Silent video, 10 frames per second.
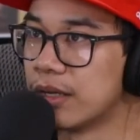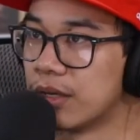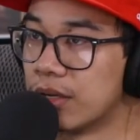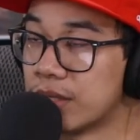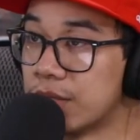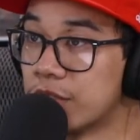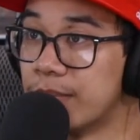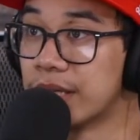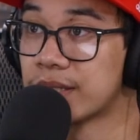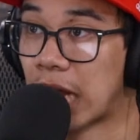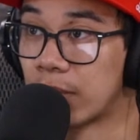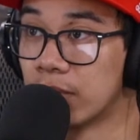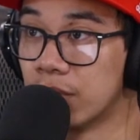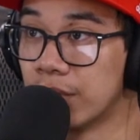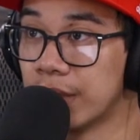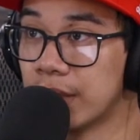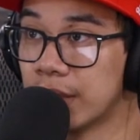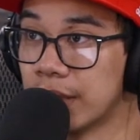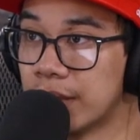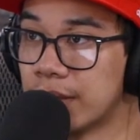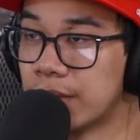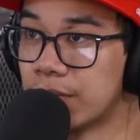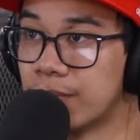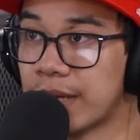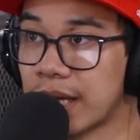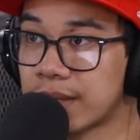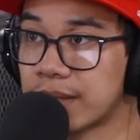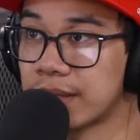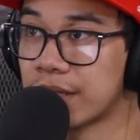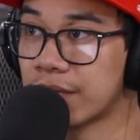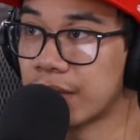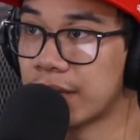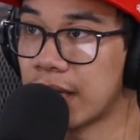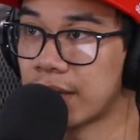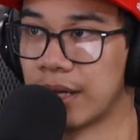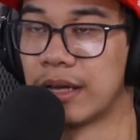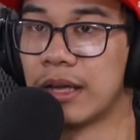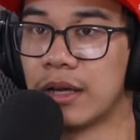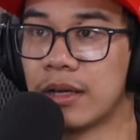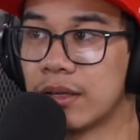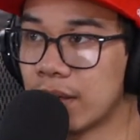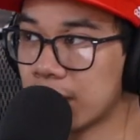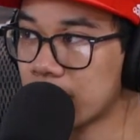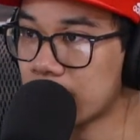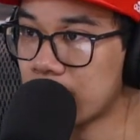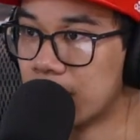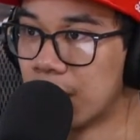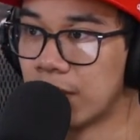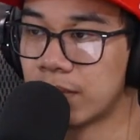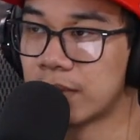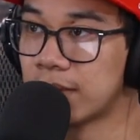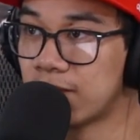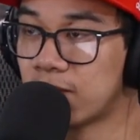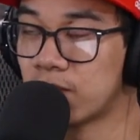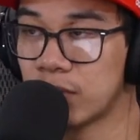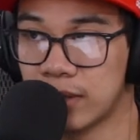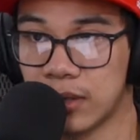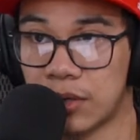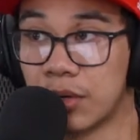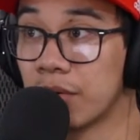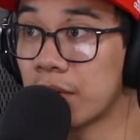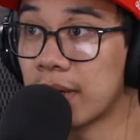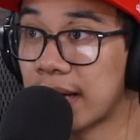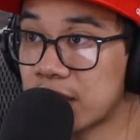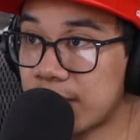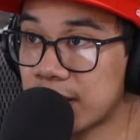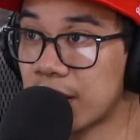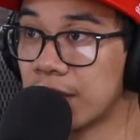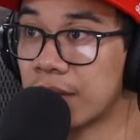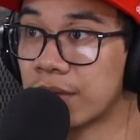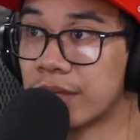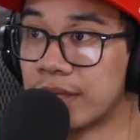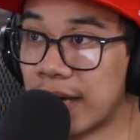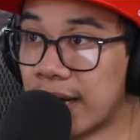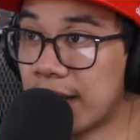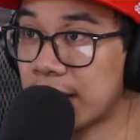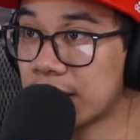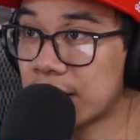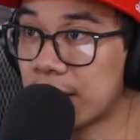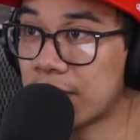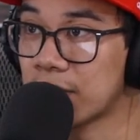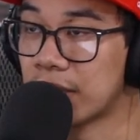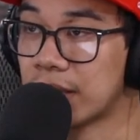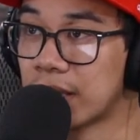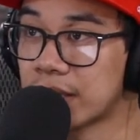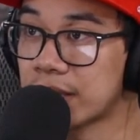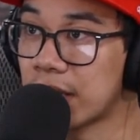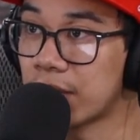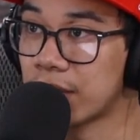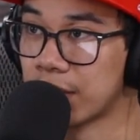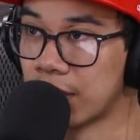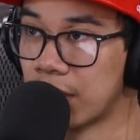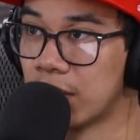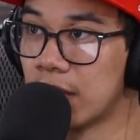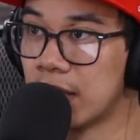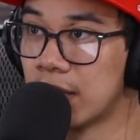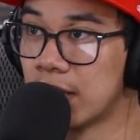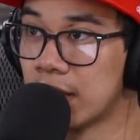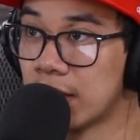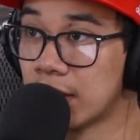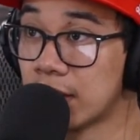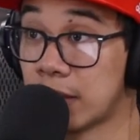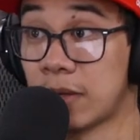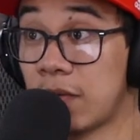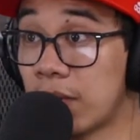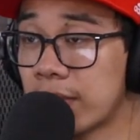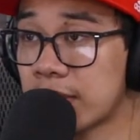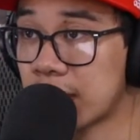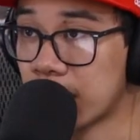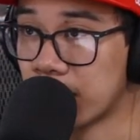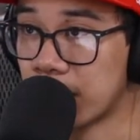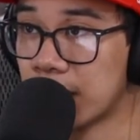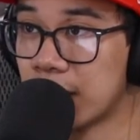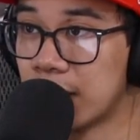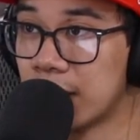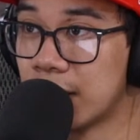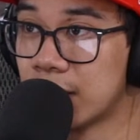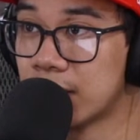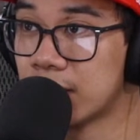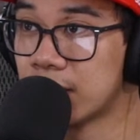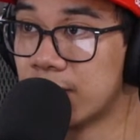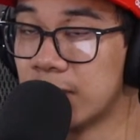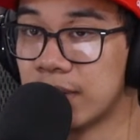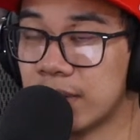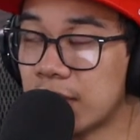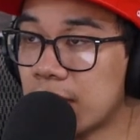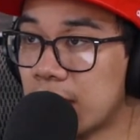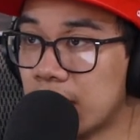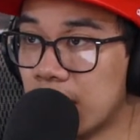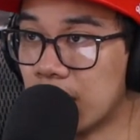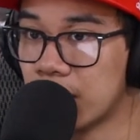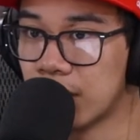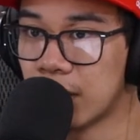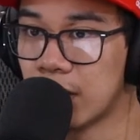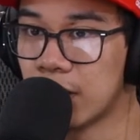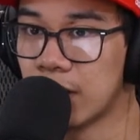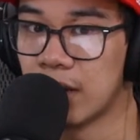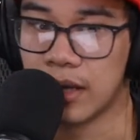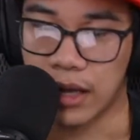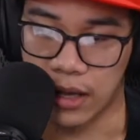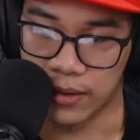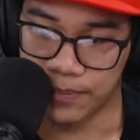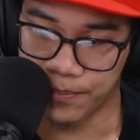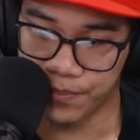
you know, she was being cyberbullied in group texts and stuff like that. Like, you know, her own classmates telling her to die and stuff. And that's scary, you know? Right. That's very scary. To be, you know, and